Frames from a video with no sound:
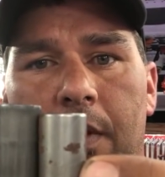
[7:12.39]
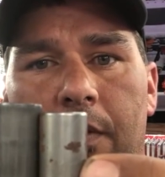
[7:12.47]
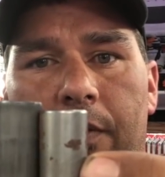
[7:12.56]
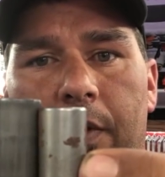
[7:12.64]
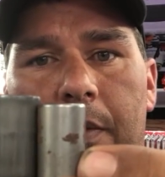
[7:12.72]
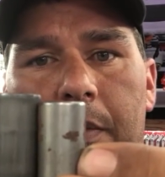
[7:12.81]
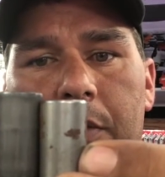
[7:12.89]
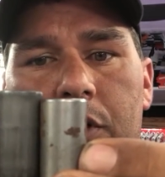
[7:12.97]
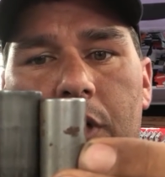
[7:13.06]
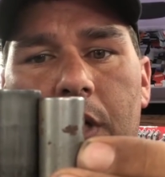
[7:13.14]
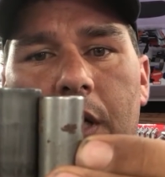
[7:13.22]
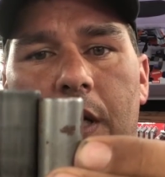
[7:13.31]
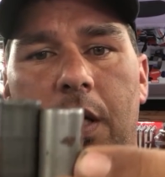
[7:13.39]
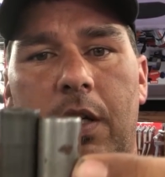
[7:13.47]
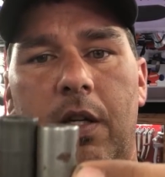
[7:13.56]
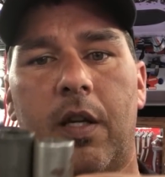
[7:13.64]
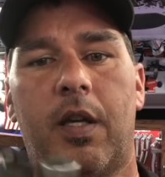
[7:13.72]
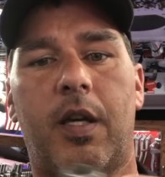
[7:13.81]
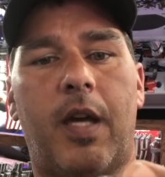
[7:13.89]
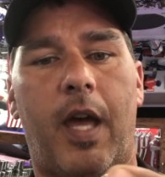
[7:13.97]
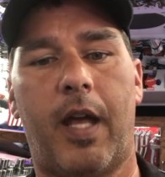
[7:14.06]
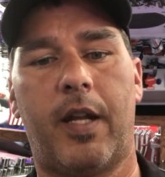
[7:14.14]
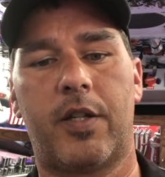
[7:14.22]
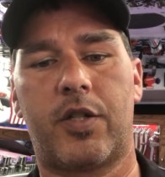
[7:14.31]
from the machining,
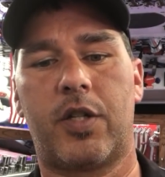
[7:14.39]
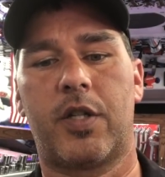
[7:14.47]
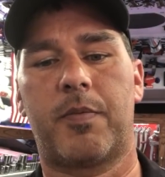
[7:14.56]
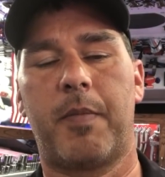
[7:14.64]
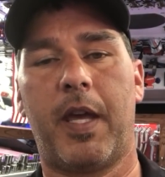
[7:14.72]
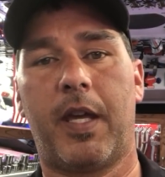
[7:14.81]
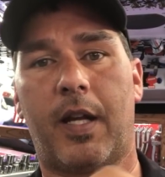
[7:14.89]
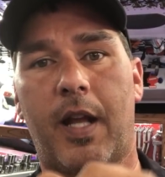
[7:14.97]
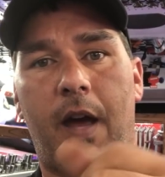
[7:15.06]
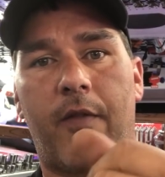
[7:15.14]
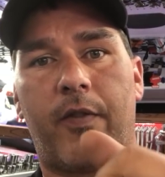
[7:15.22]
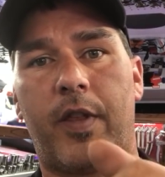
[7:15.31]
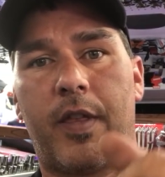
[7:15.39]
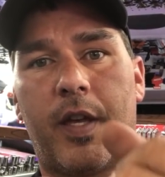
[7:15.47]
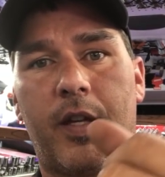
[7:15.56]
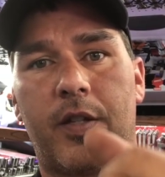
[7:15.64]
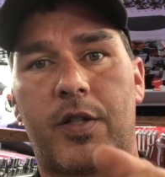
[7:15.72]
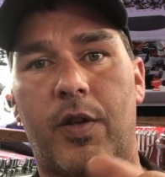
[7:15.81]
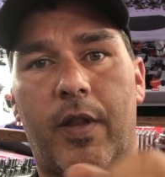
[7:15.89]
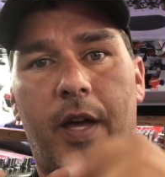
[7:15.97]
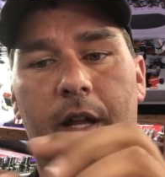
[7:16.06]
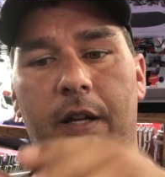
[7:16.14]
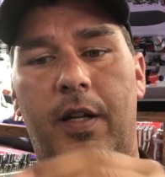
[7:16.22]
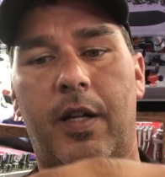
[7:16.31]
and it's just making everything so
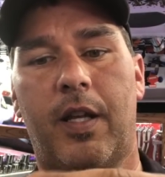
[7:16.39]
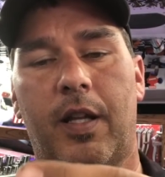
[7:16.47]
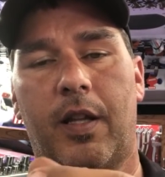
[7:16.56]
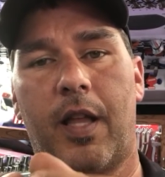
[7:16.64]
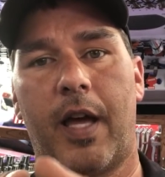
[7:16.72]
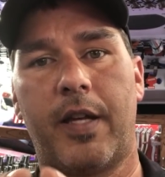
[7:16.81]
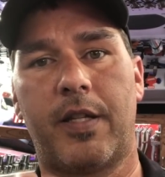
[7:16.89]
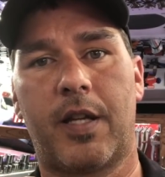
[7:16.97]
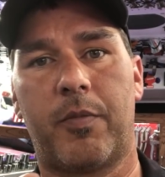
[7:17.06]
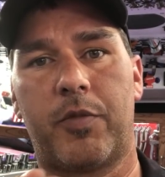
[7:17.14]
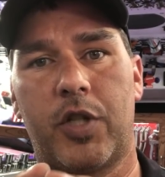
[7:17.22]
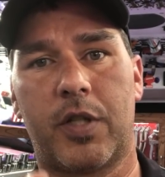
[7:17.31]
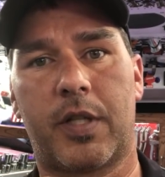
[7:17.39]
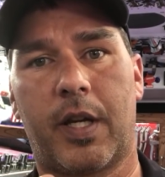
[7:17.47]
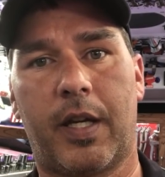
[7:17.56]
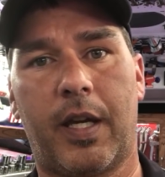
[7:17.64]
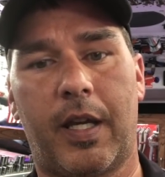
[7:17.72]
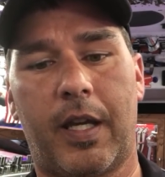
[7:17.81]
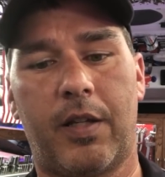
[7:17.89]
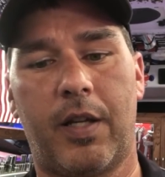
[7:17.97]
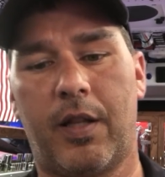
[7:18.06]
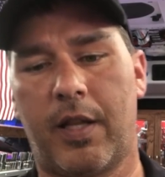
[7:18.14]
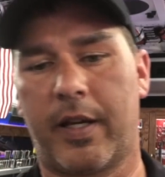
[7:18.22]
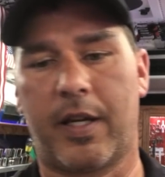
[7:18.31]
that it lines up just like
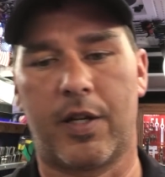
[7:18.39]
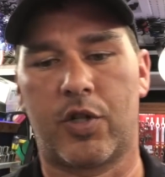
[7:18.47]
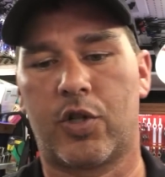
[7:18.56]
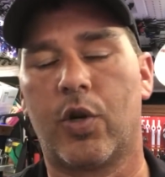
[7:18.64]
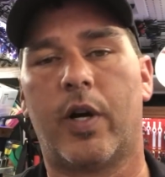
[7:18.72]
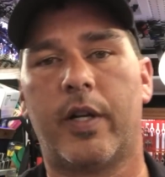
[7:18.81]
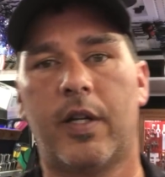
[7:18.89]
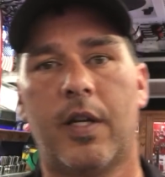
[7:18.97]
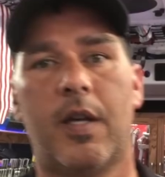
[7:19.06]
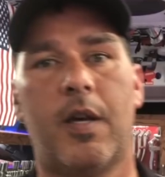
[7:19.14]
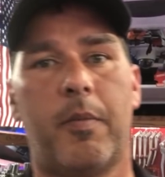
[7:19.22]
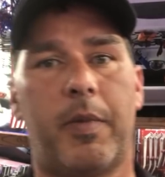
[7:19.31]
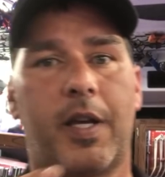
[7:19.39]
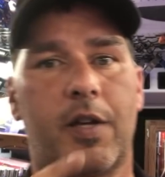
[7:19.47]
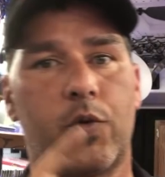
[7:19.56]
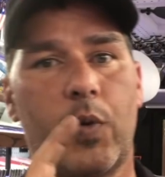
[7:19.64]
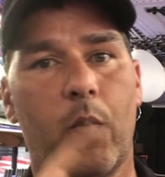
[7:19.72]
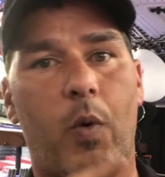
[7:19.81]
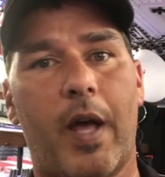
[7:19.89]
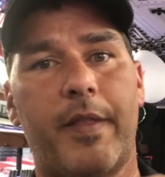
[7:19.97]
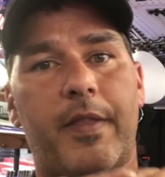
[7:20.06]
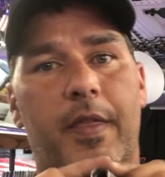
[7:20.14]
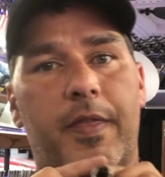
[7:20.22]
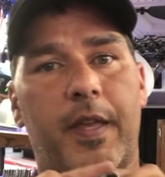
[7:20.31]
it should, because we
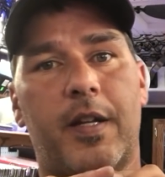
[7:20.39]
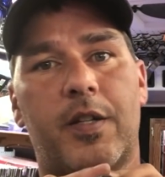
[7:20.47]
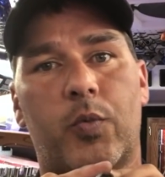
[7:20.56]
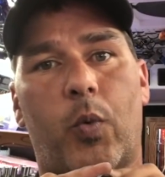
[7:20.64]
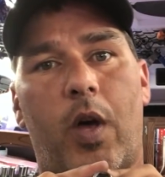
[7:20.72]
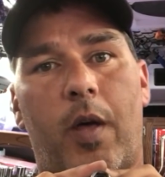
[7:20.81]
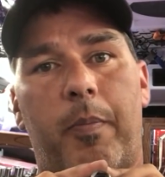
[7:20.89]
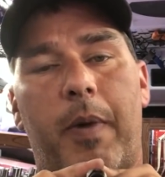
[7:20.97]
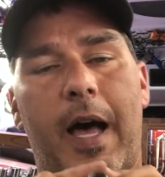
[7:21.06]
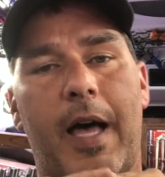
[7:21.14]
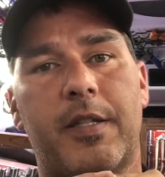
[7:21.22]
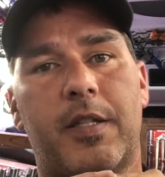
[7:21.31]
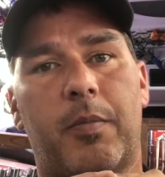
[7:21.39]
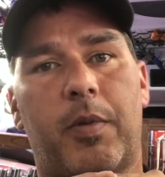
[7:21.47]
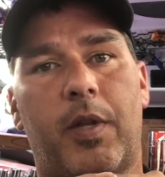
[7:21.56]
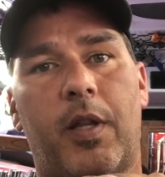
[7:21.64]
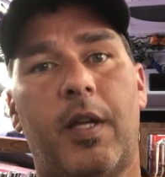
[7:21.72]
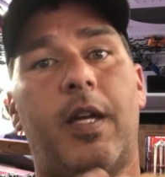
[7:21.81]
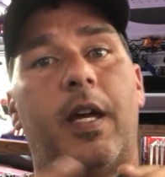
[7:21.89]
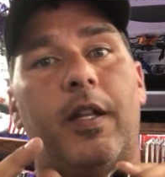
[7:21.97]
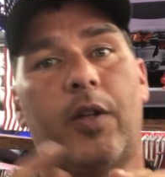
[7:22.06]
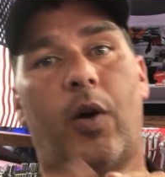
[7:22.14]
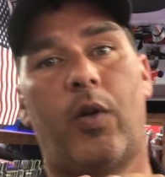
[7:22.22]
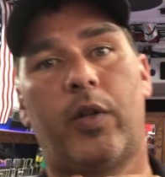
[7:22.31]
want the thinnest wall possible,
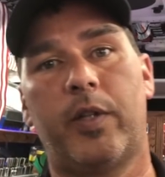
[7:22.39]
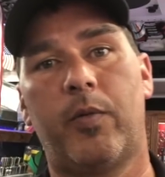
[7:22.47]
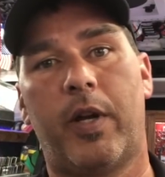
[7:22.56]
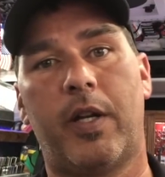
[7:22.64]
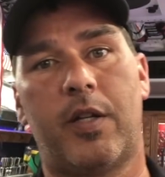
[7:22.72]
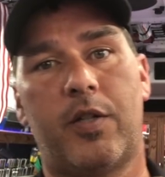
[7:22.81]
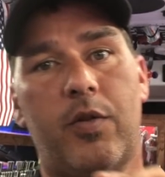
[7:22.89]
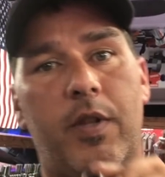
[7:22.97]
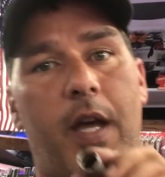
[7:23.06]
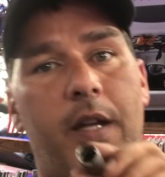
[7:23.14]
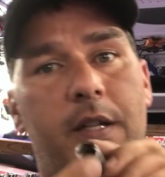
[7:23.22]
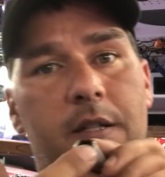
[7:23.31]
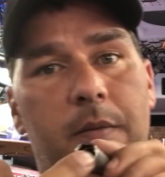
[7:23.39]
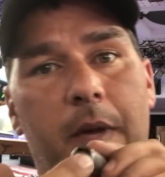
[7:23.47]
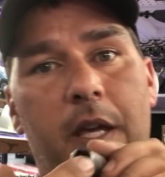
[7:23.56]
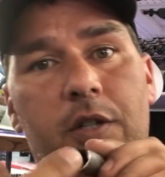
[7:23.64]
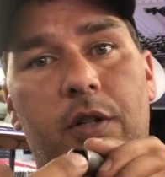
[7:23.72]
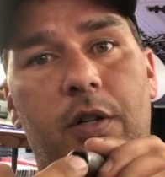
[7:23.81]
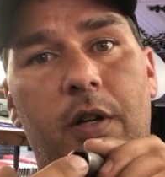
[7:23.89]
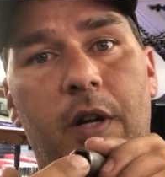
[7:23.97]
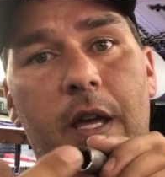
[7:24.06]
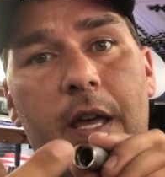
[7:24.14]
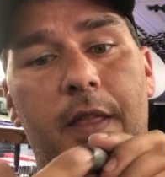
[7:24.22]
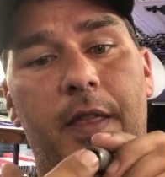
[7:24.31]
and the only way to do that is to make sure
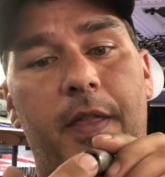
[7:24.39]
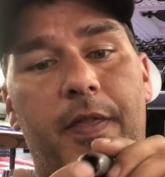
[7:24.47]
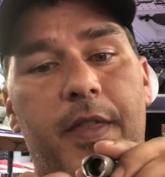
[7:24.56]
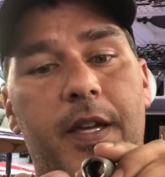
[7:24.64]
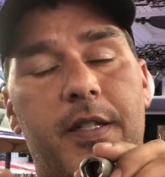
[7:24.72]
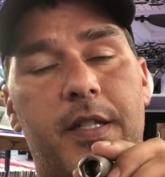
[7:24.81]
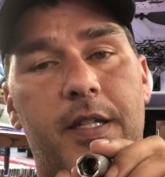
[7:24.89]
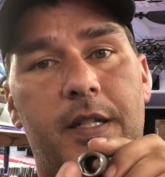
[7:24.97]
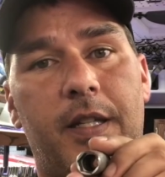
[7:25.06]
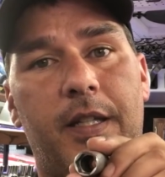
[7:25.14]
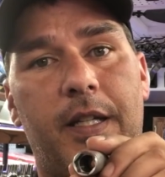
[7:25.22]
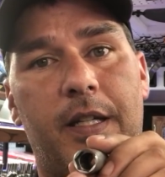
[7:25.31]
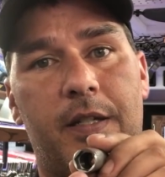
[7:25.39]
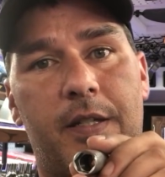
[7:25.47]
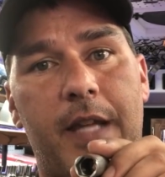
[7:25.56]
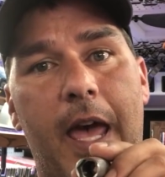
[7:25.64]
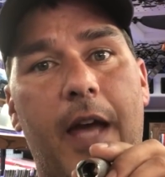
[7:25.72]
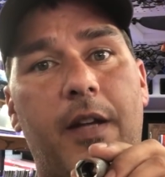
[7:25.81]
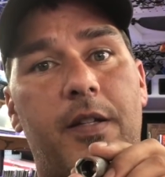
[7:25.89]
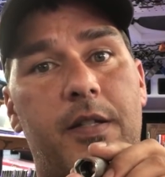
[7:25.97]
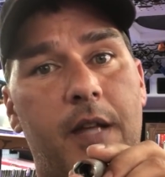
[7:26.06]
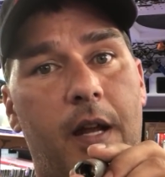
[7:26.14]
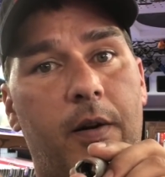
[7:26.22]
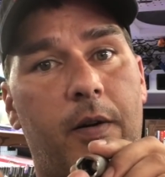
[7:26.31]
that this is in the exact
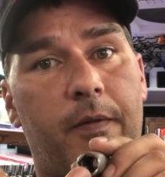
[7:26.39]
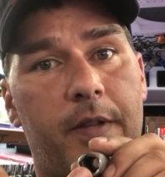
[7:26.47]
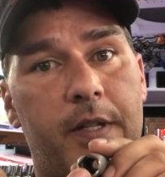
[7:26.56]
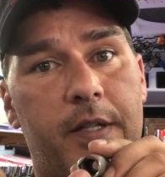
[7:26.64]
center of the